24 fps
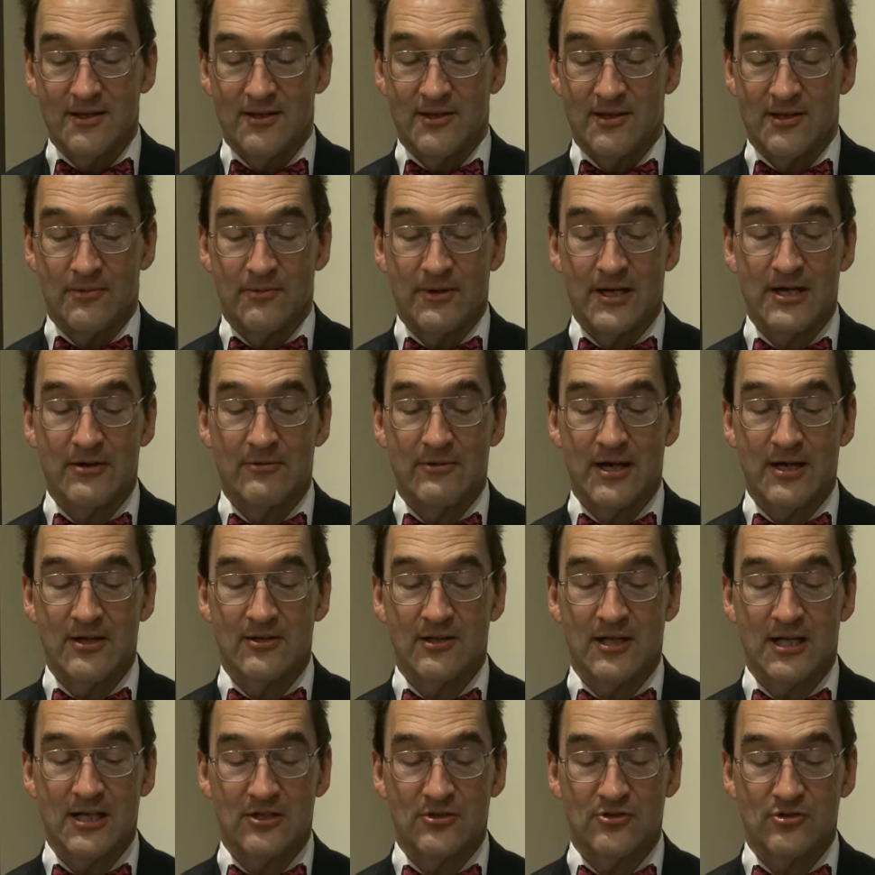They ran
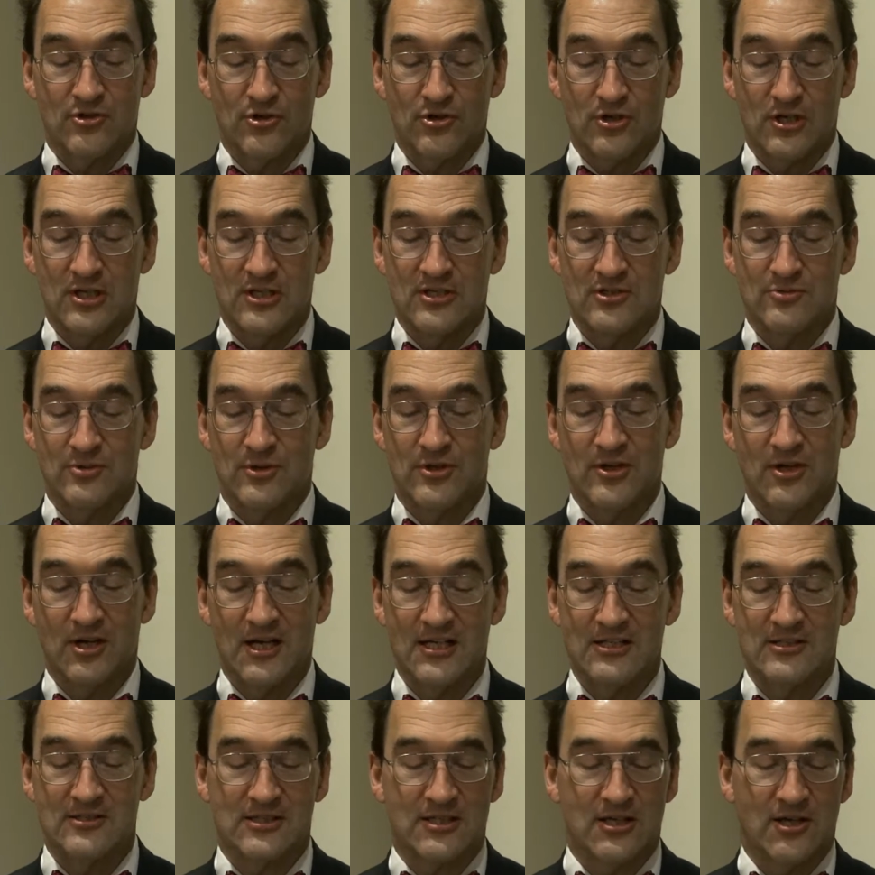around like turkeys with their
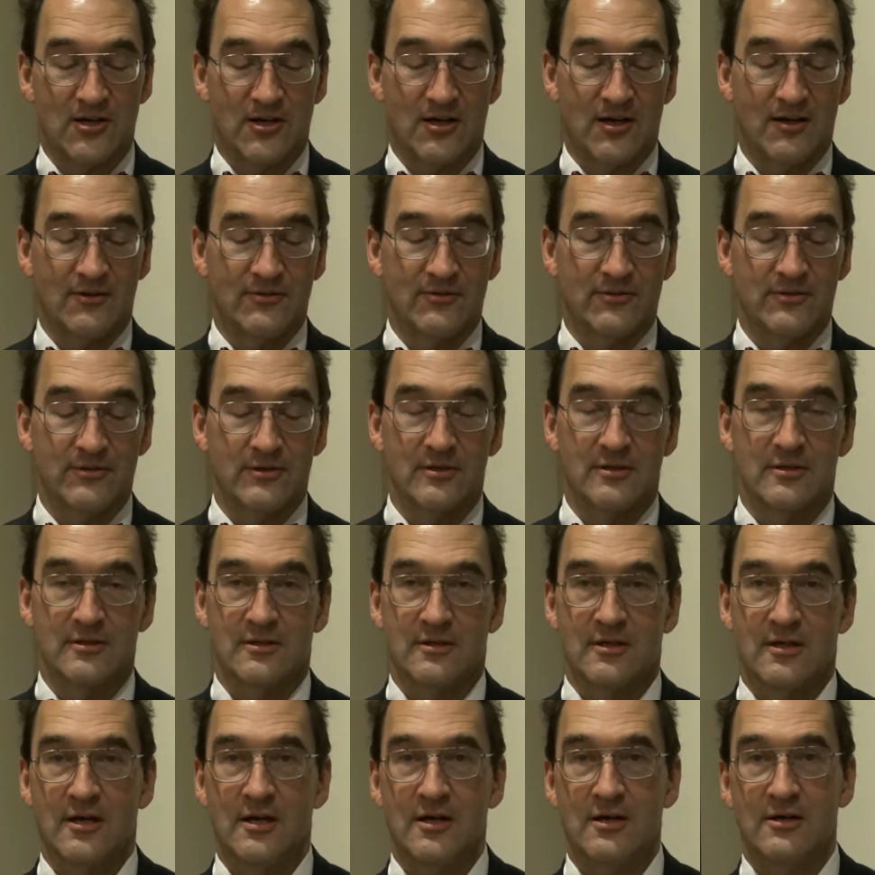heads cut off."
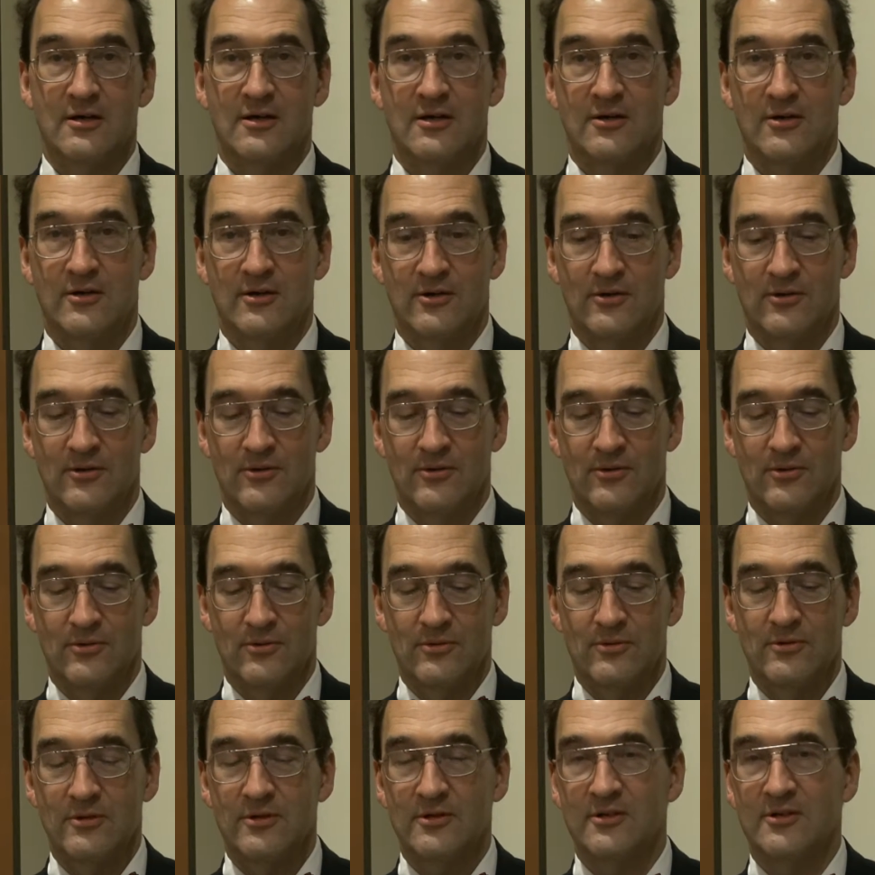
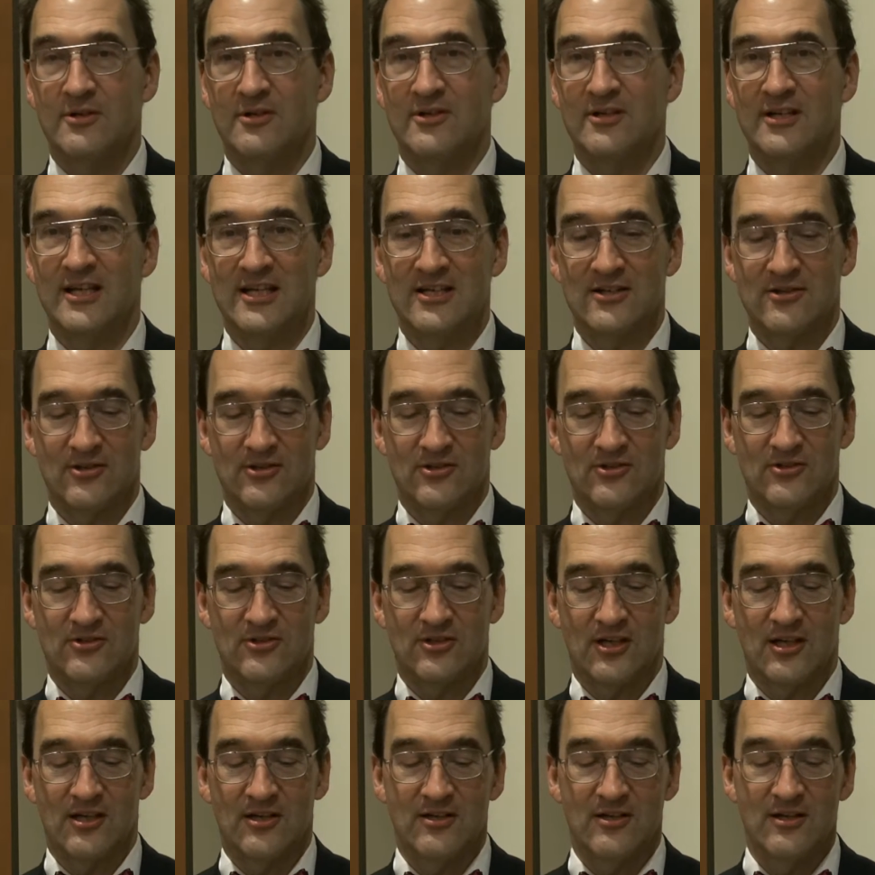"Uh-oh," Nathan
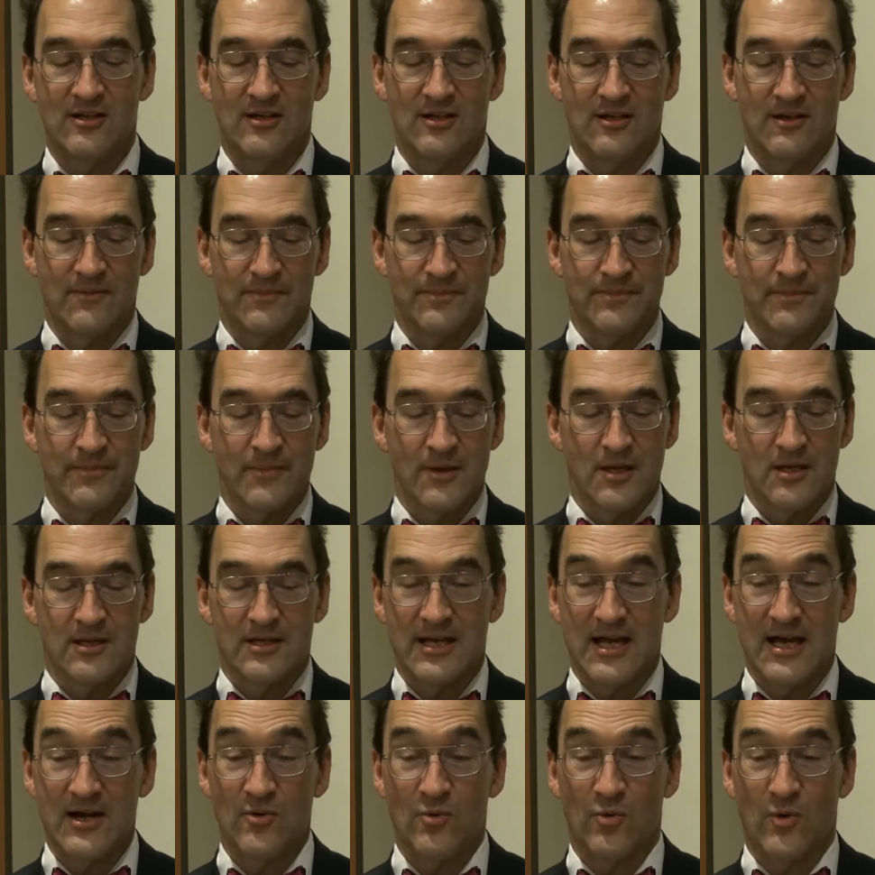said.
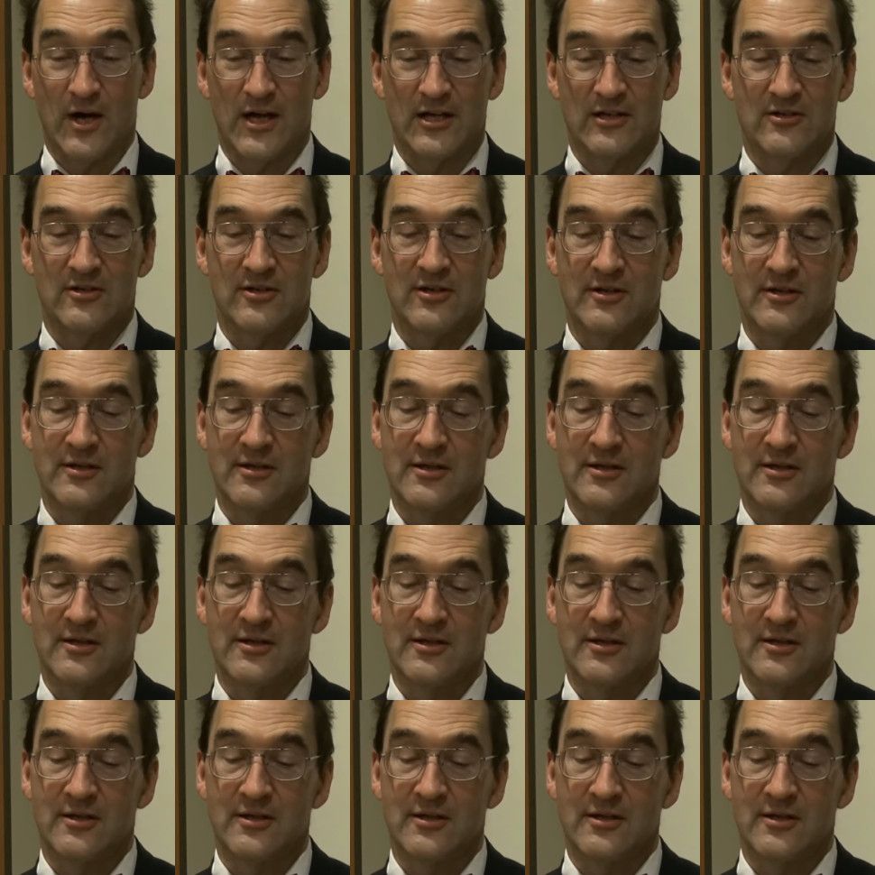"Now what?"